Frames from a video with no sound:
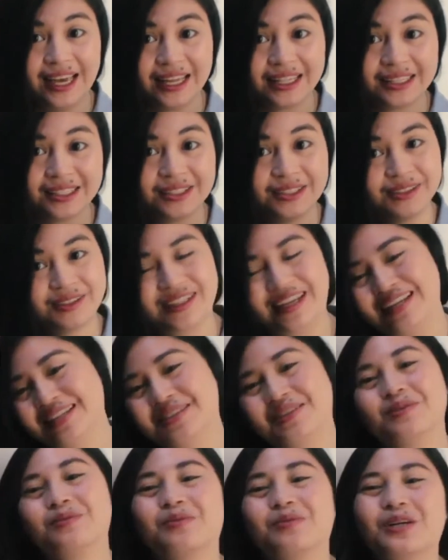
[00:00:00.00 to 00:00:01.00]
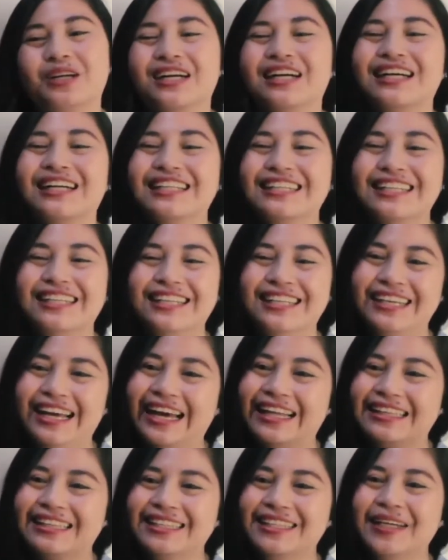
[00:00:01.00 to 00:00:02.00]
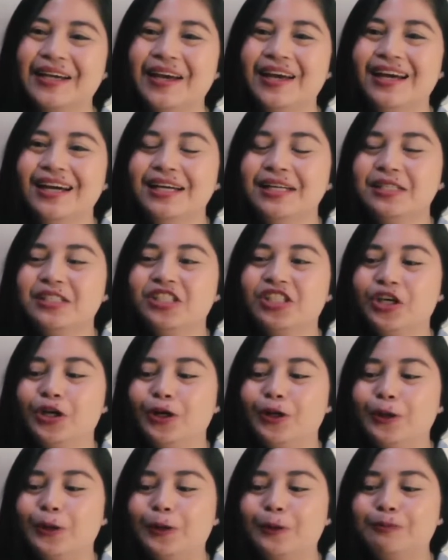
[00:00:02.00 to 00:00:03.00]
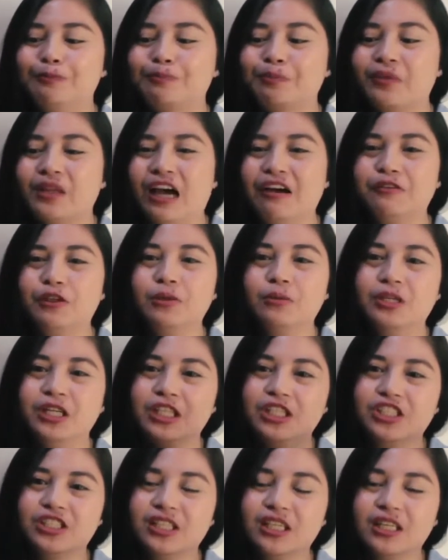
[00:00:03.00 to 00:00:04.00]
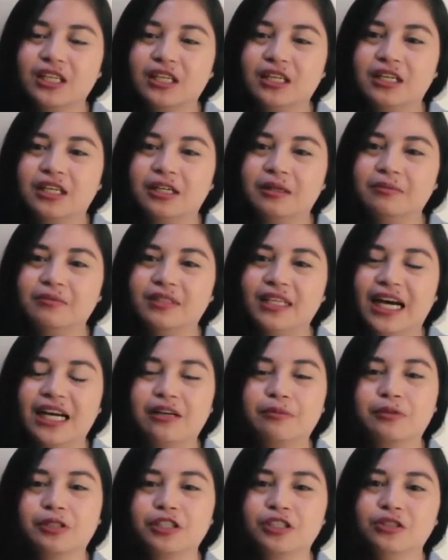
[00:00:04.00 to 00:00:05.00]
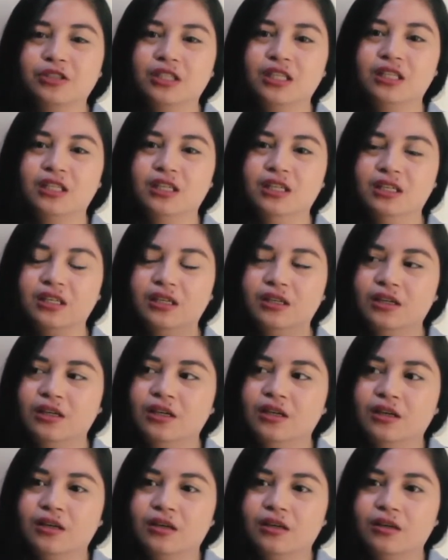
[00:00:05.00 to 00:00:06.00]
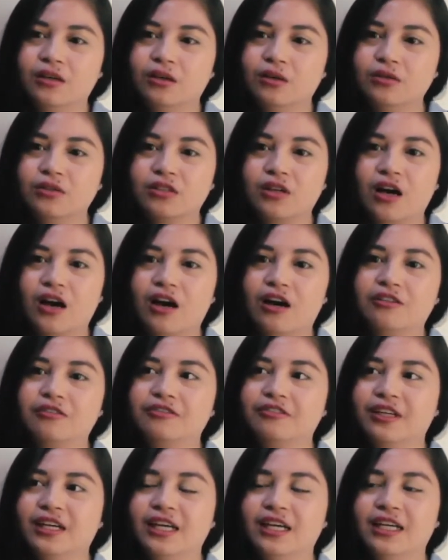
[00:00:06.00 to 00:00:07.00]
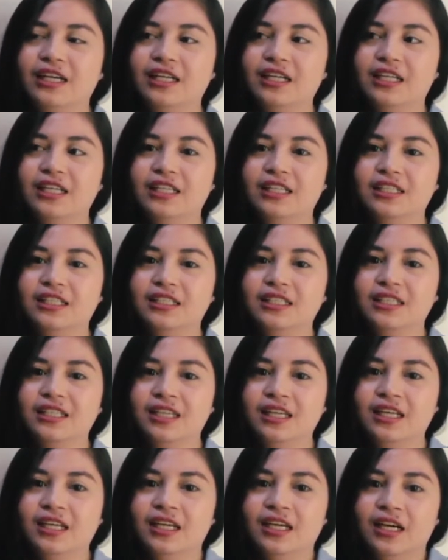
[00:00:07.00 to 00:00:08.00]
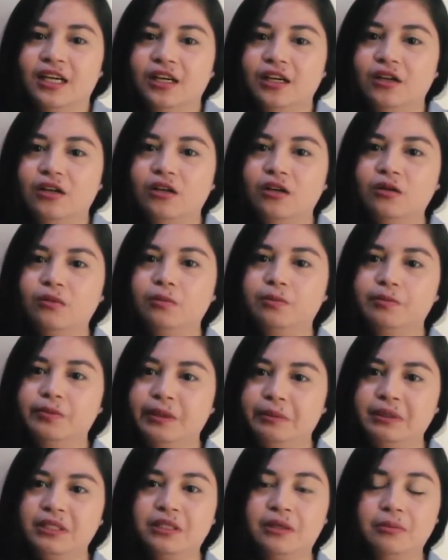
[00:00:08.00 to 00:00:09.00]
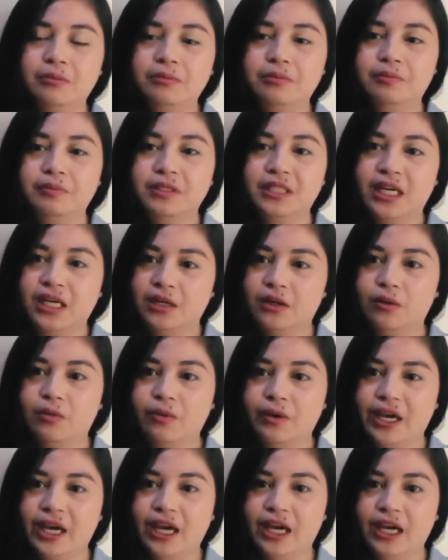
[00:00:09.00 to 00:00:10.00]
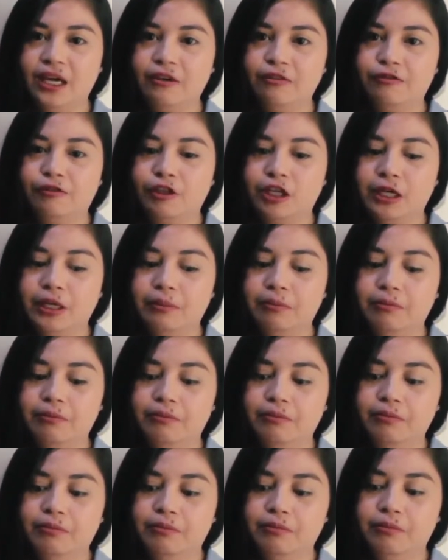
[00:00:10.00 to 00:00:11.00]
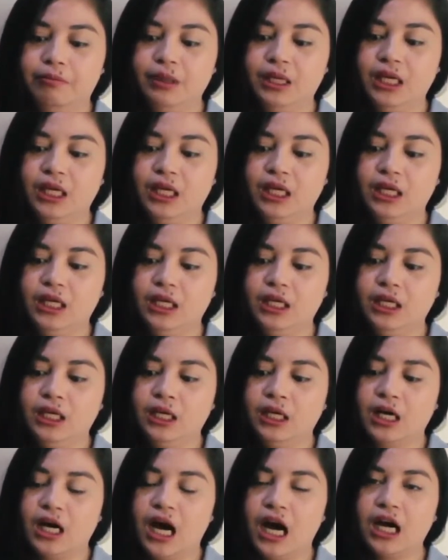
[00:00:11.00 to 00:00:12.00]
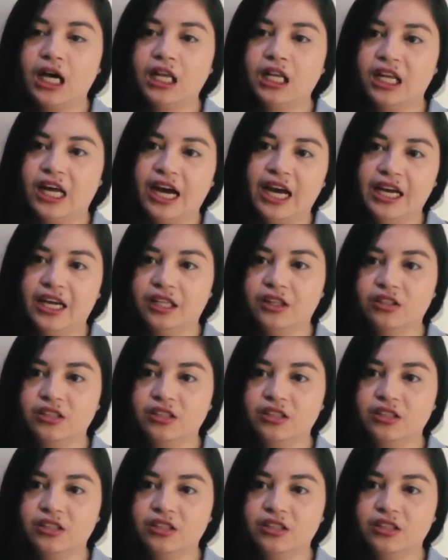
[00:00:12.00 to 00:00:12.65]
So that's the word, yet. So after which, that opportunity goes off, and maybe some takeaway for being a client on